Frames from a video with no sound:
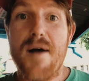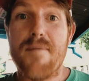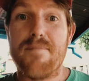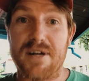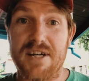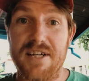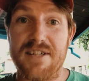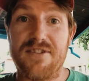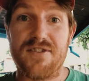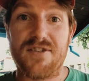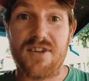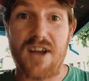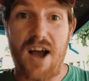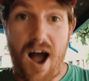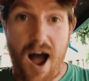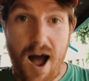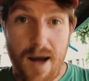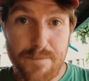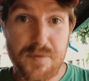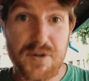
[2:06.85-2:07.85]
but it's
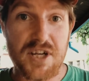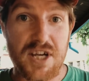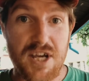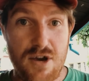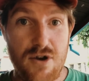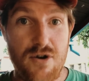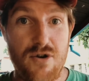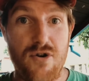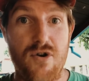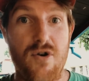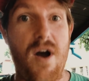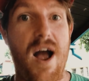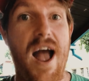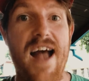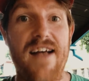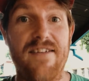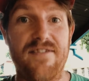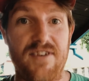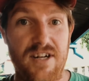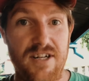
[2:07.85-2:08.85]
up to you
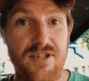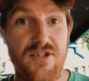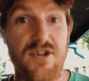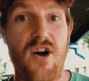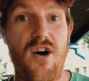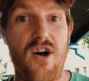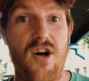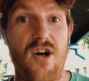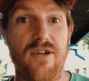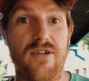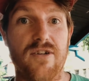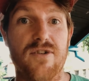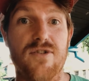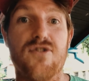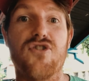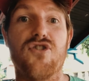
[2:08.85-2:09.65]
as an adult